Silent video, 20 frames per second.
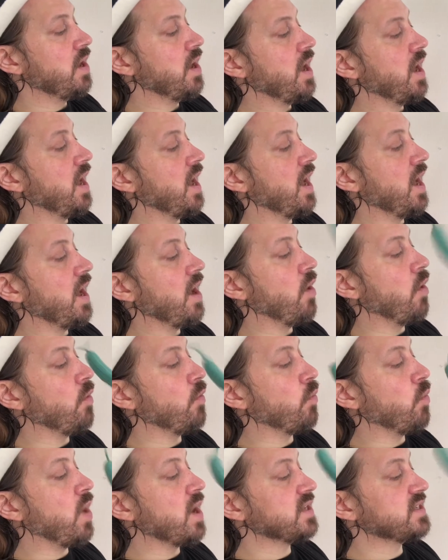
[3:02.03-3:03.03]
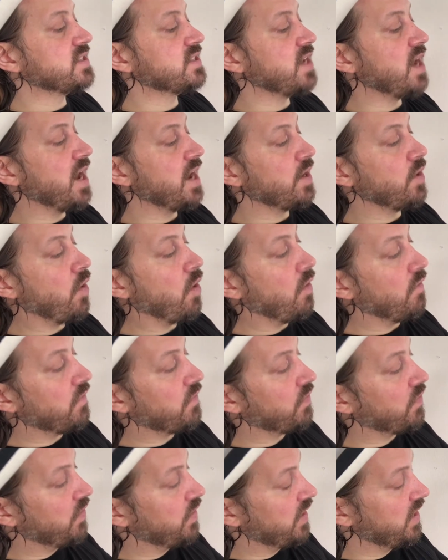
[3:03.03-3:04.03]
on one side
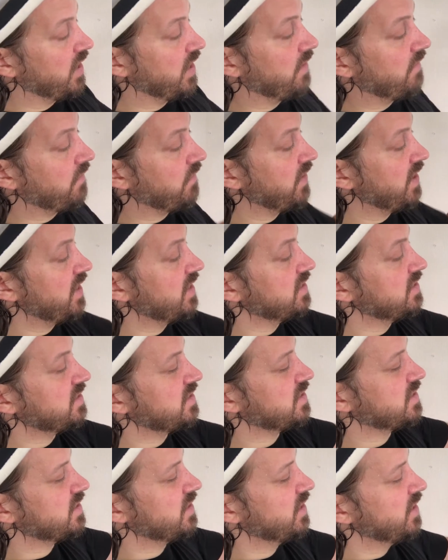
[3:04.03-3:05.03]
of the fins